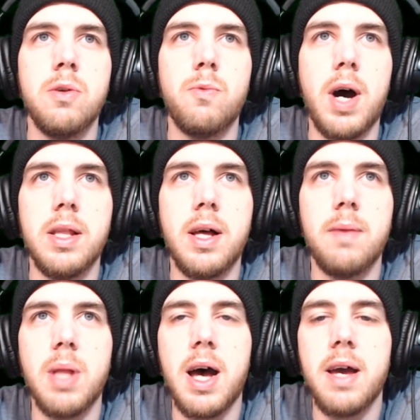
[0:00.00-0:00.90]
while
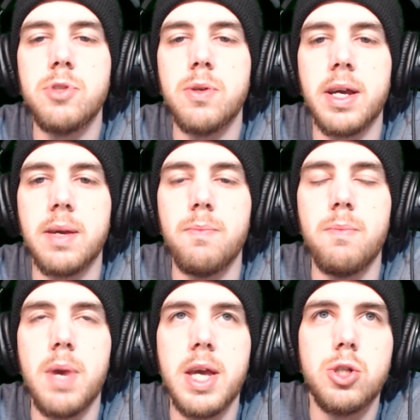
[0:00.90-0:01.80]
I'm live so I can
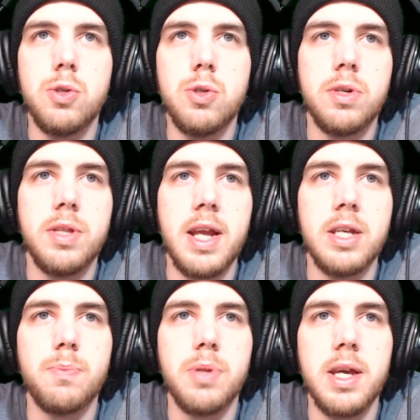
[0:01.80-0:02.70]
make sure that
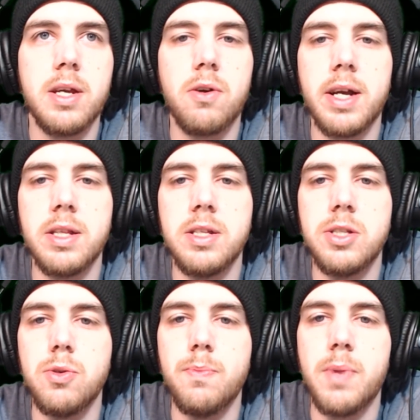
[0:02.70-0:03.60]
it's playing correctly.
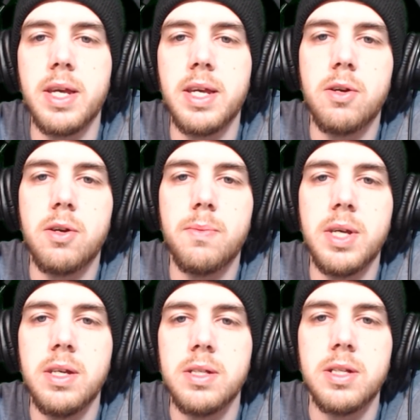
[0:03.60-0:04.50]
So you might hear
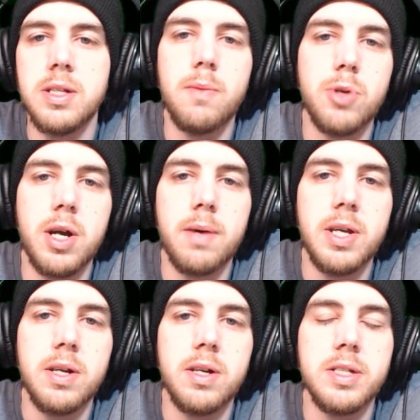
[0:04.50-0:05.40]
me doubled up
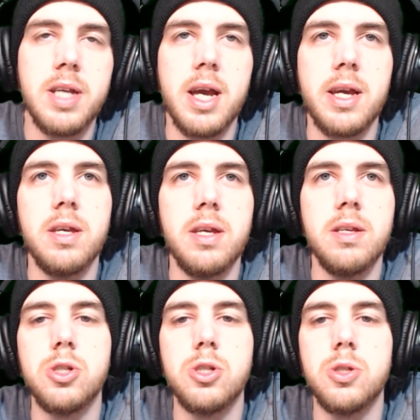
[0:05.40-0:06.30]
here in a second.
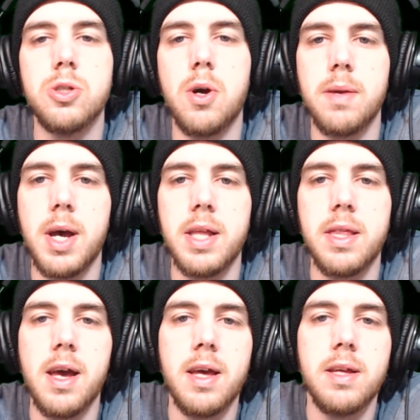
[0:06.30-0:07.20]
Sorry about
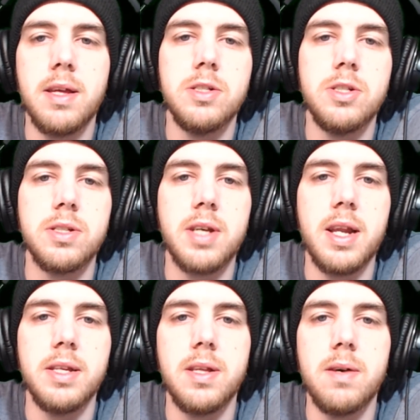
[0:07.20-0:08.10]
that. Just got
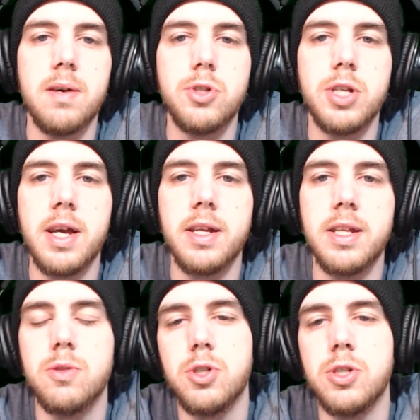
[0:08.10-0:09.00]
to double check.
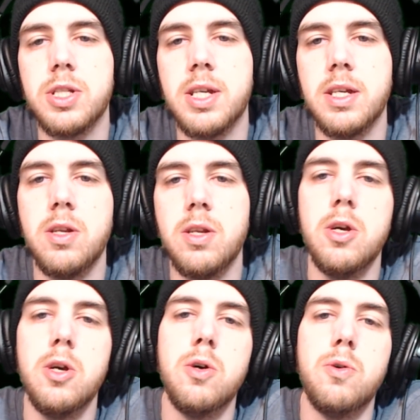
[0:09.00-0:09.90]
That's what you're seeing
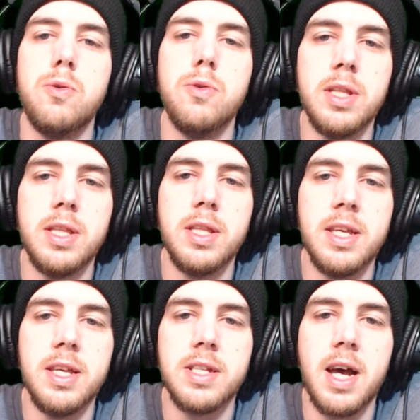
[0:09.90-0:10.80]
on
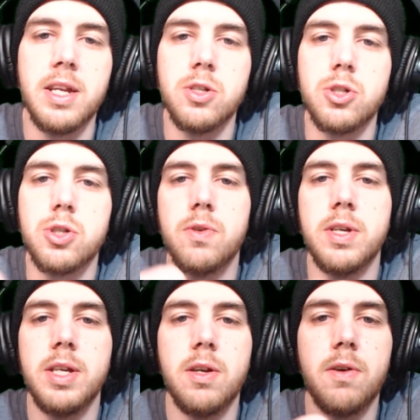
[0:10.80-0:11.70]
this side of your screen. That
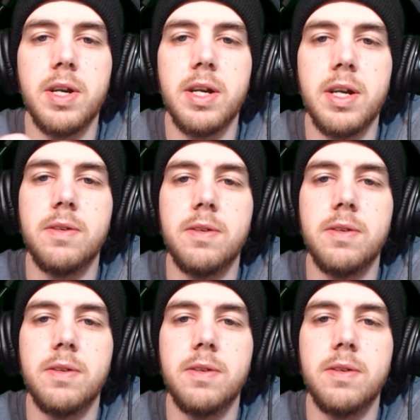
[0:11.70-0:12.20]
shooting came from a